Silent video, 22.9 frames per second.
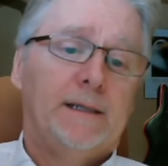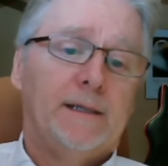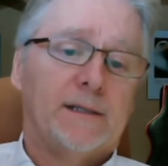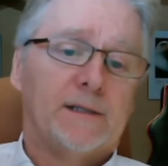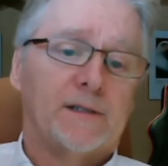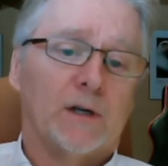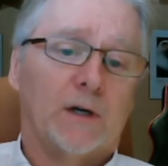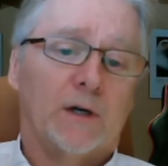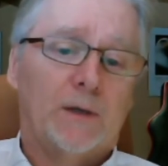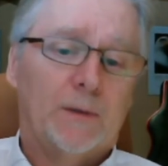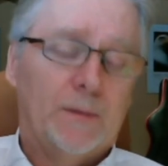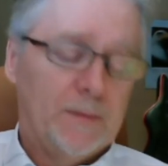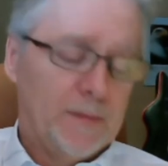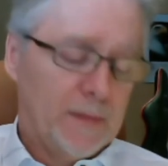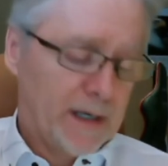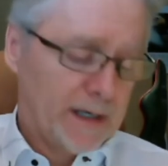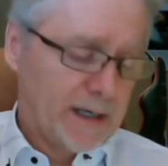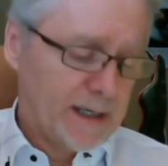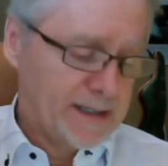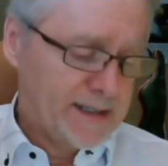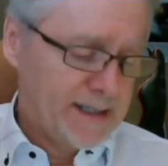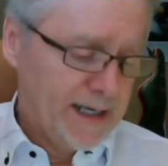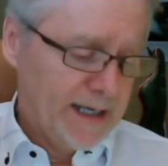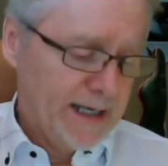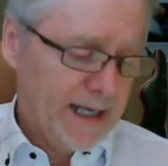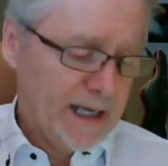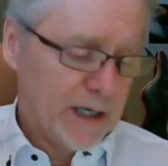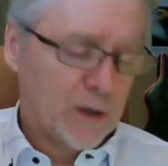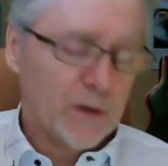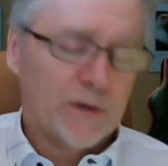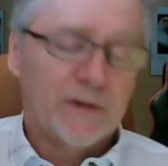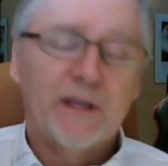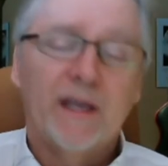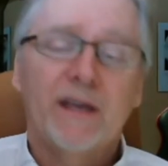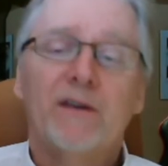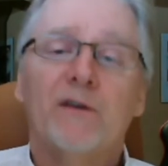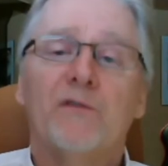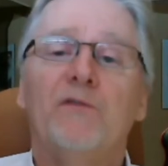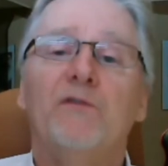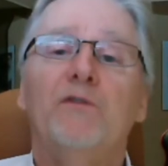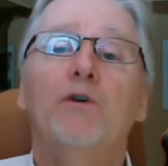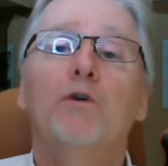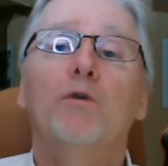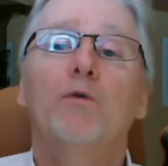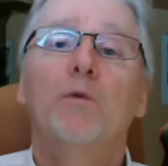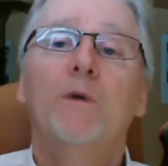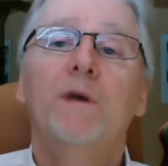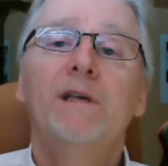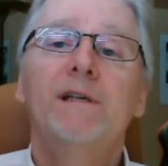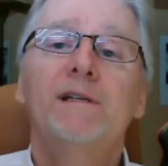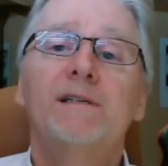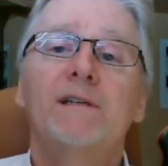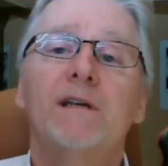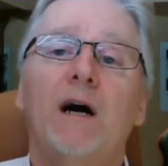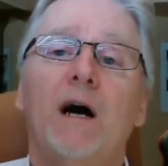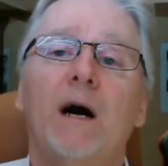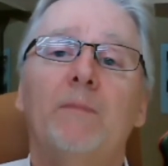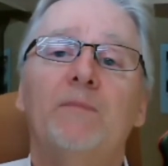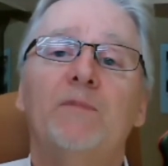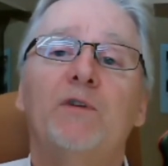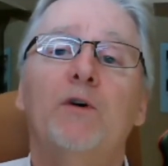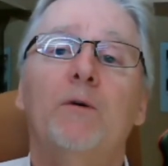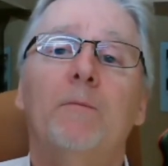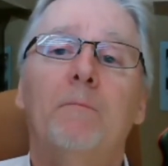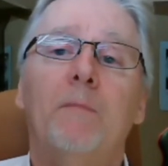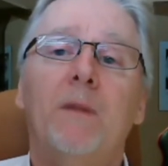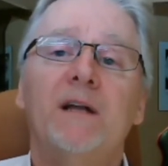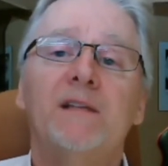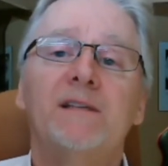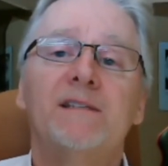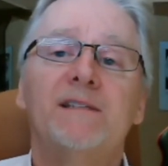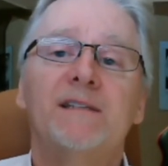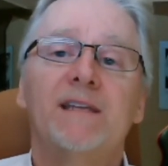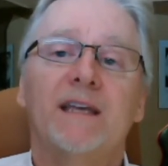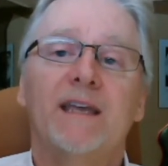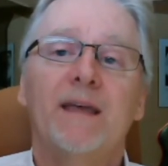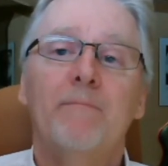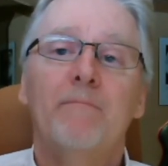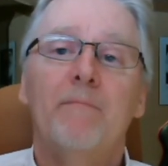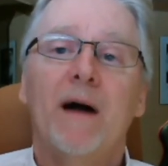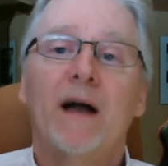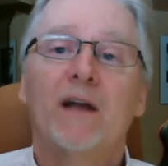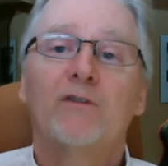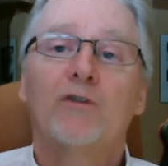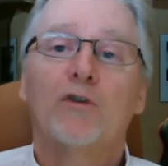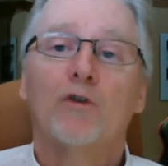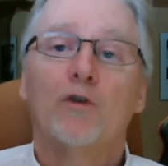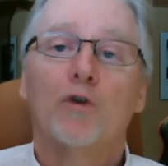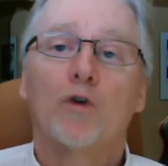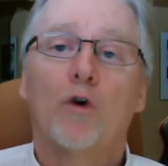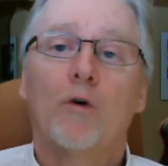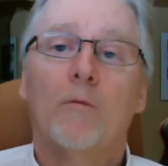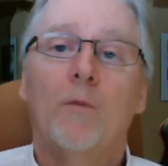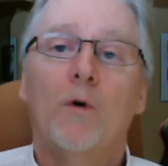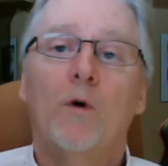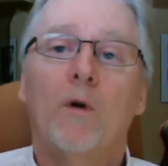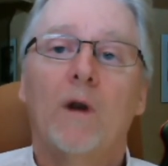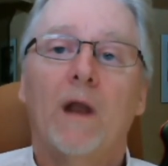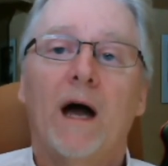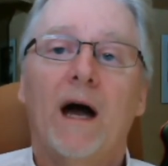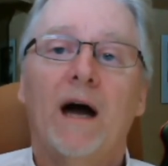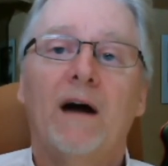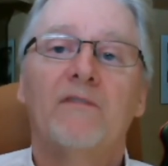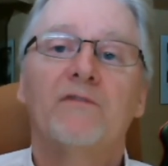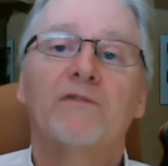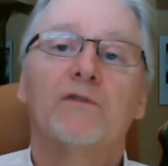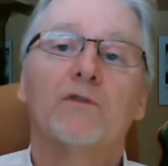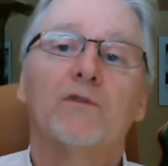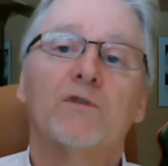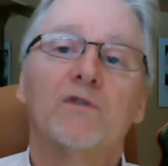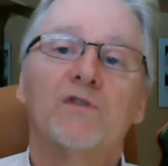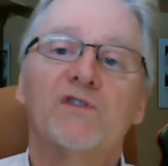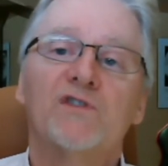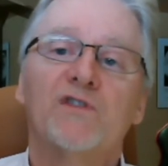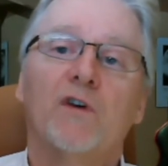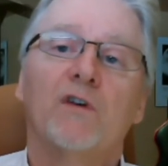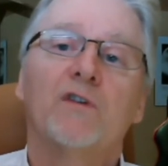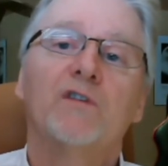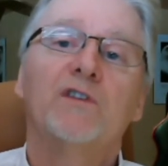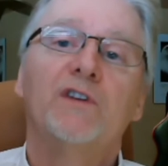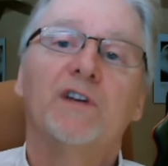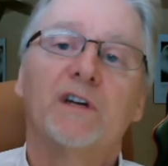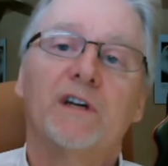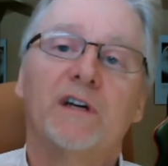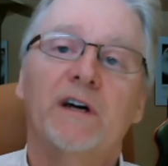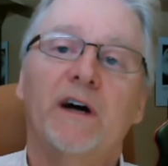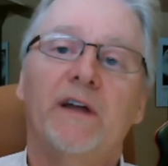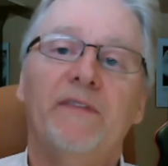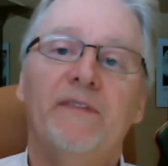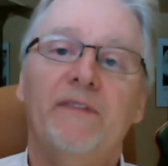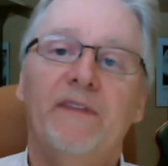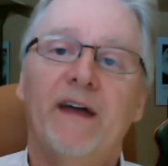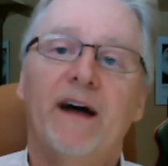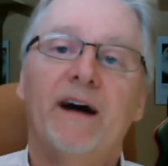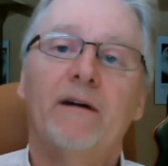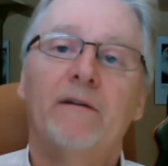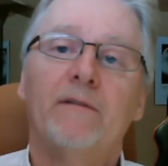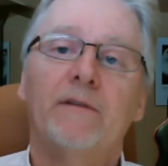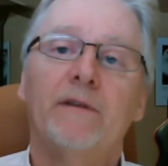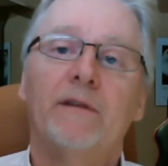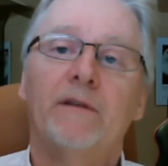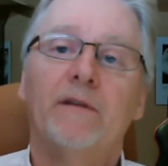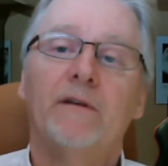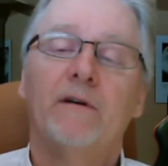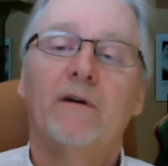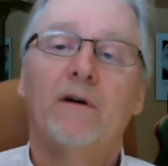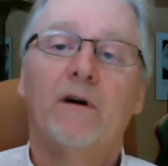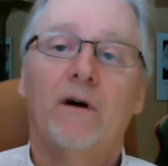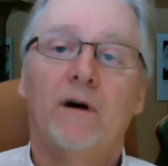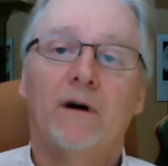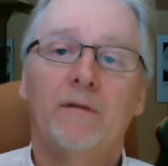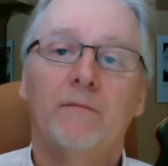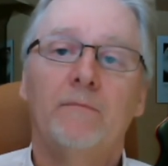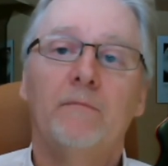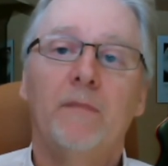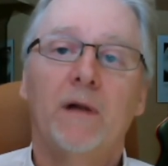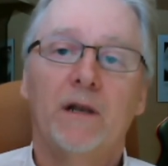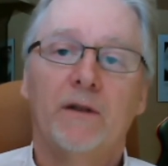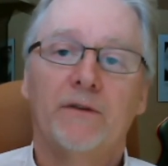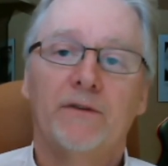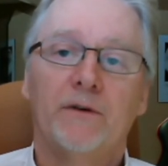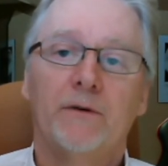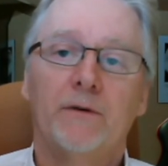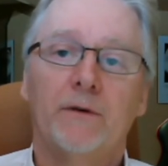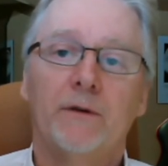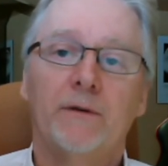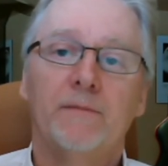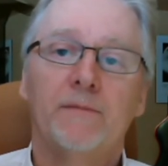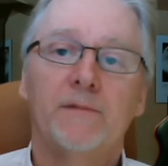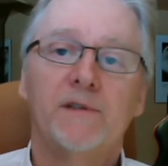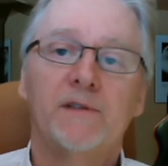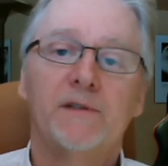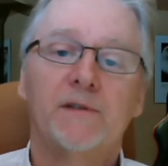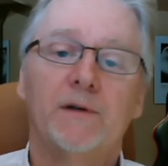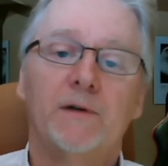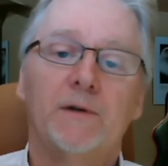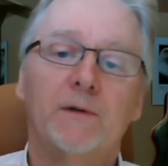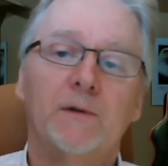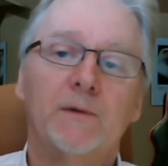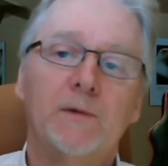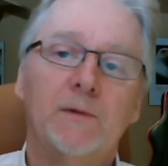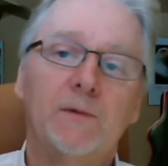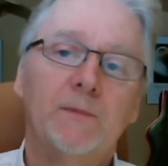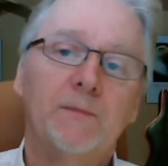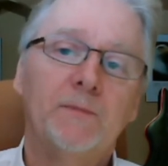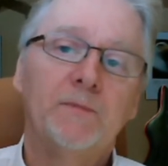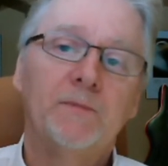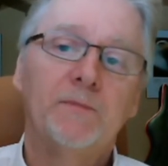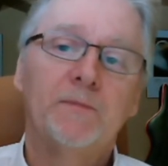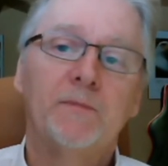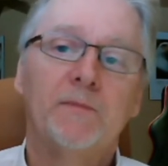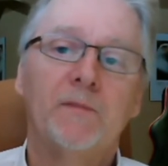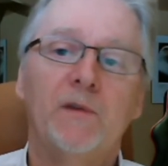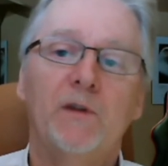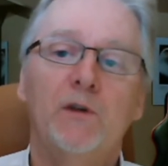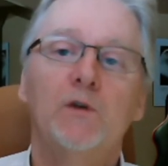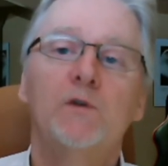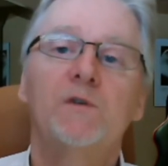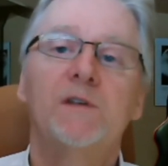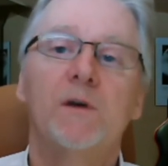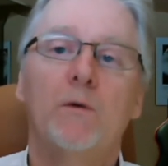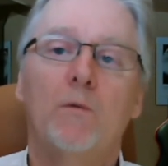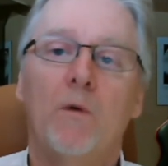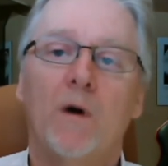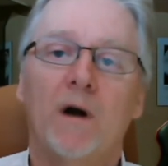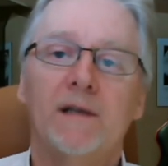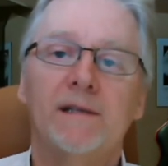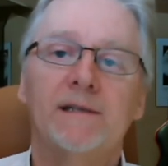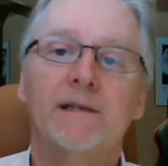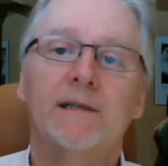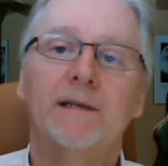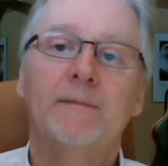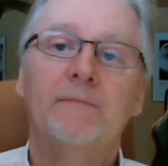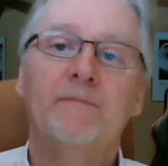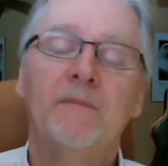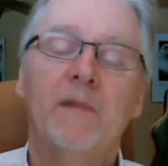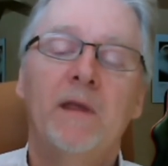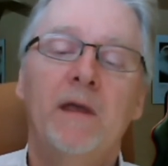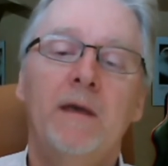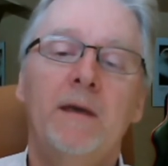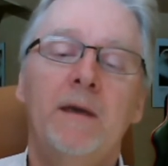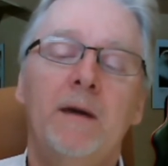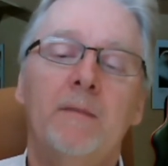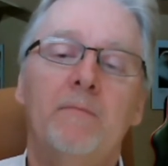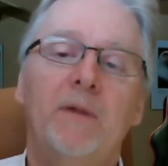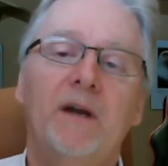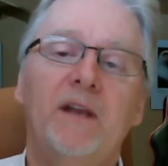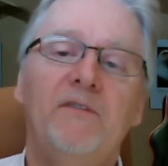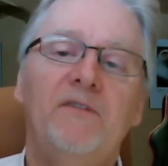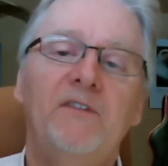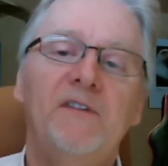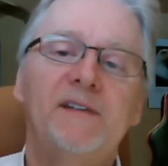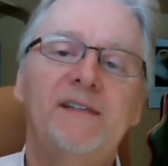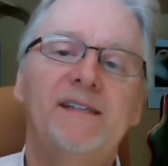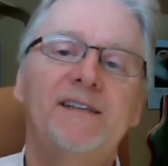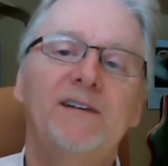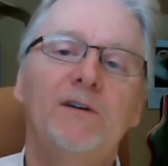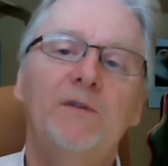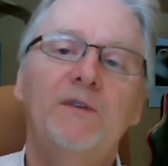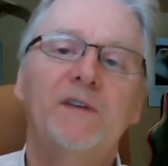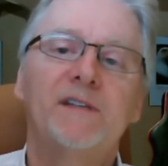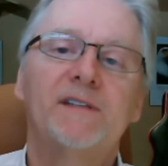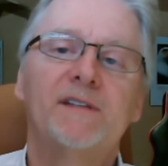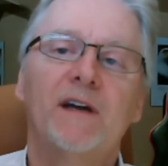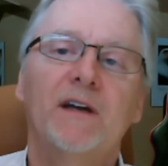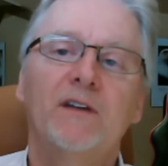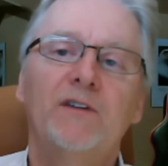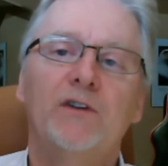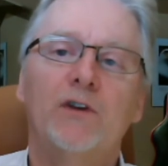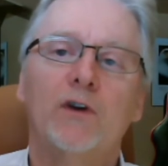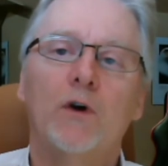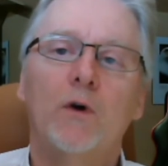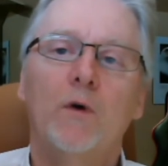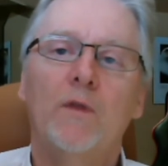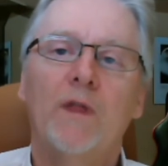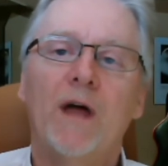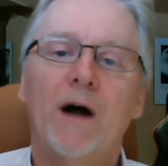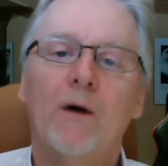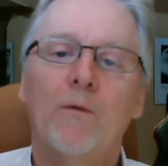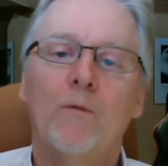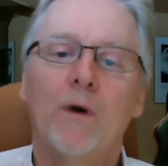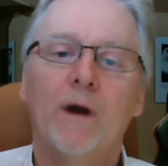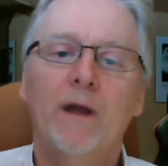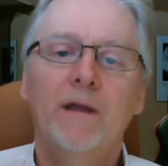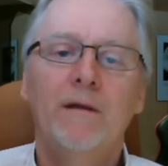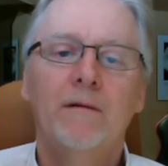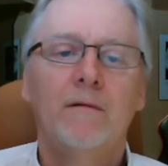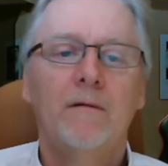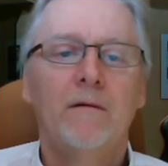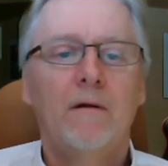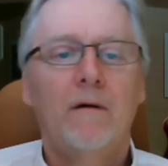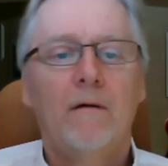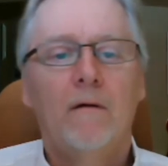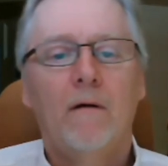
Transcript: So, like I said, it could take a few weeks up to months to get back to normal after starting to cut down on melatonin. So, use it wisely. But if you still decide to go that way,